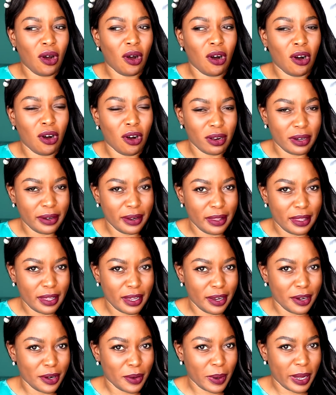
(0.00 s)
on the
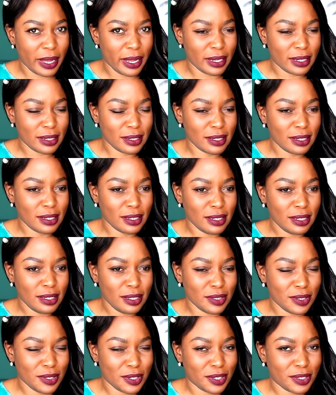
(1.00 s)
underwear,
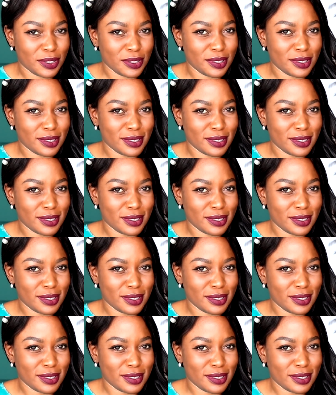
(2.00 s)
you know?